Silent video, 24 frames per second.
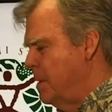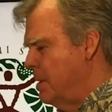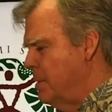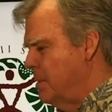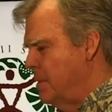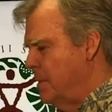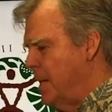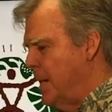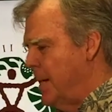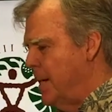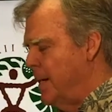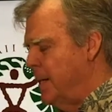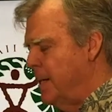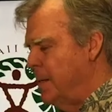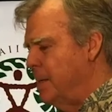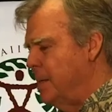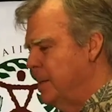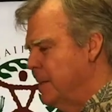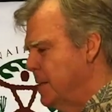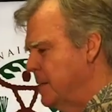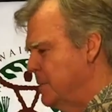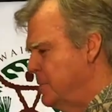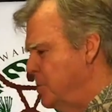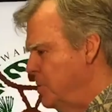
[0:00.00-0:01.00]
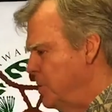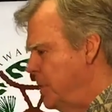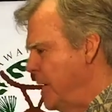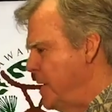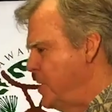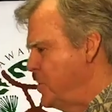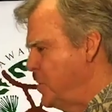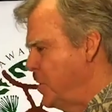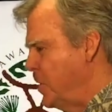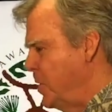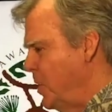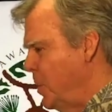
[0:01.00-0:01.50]
died 2
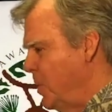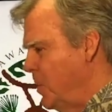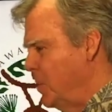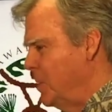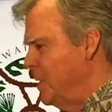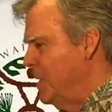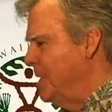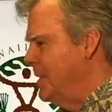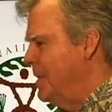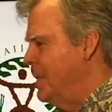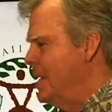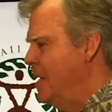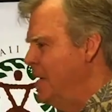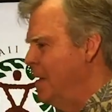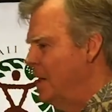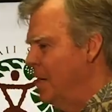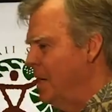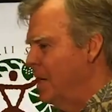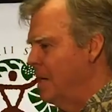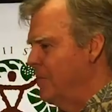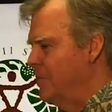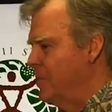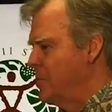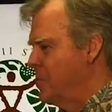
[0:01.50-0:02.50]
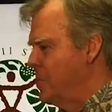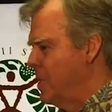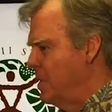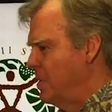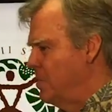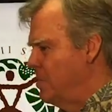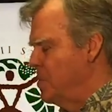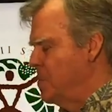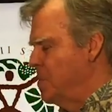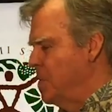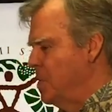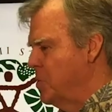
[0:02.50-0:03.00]
days ago. Obviously, the
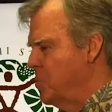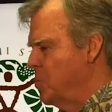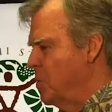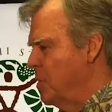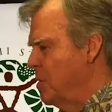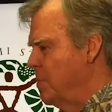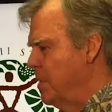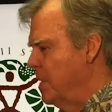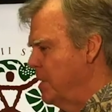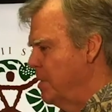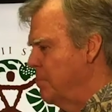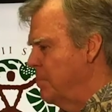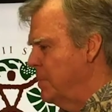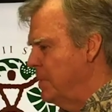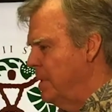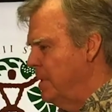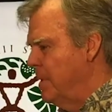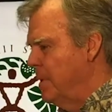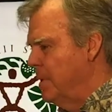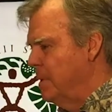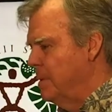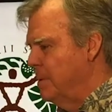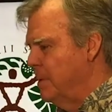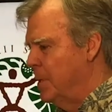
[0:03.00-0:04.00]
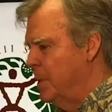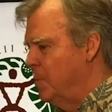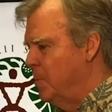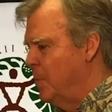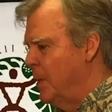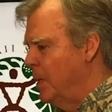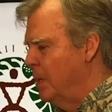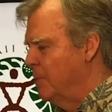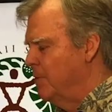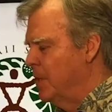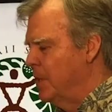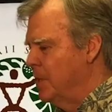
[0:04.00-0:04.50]
results would have been
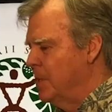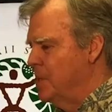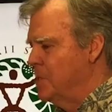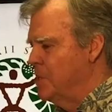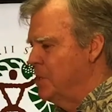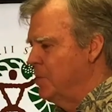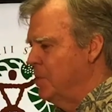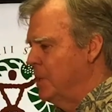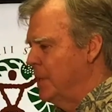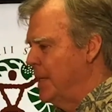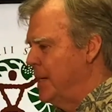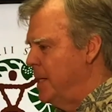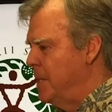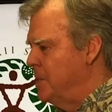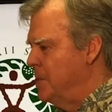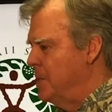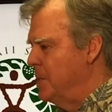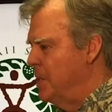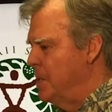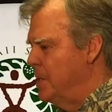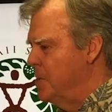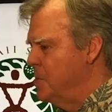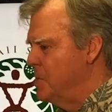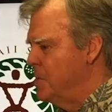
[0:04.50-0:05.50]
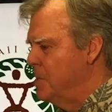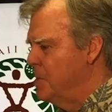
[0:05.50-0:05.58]
irrelevant as it related to